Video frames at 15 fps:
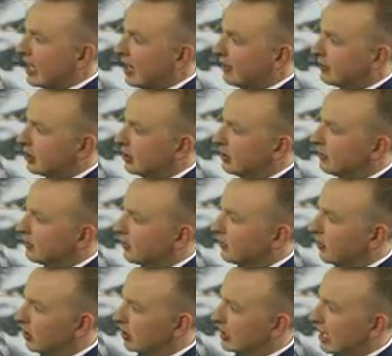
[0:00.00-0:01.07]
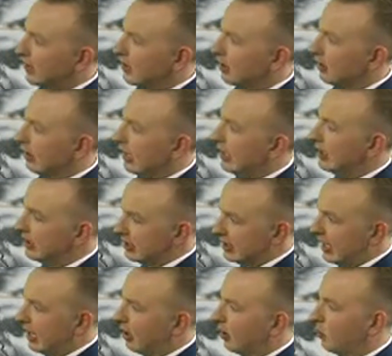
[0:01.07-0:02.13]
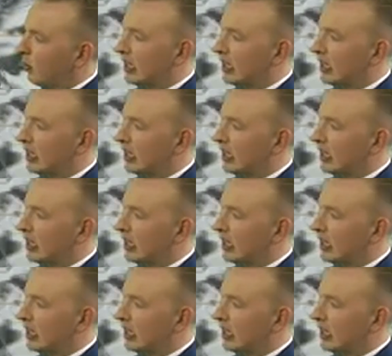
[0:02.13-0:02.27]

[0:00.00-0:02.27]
afternoon for folks out there late in the day on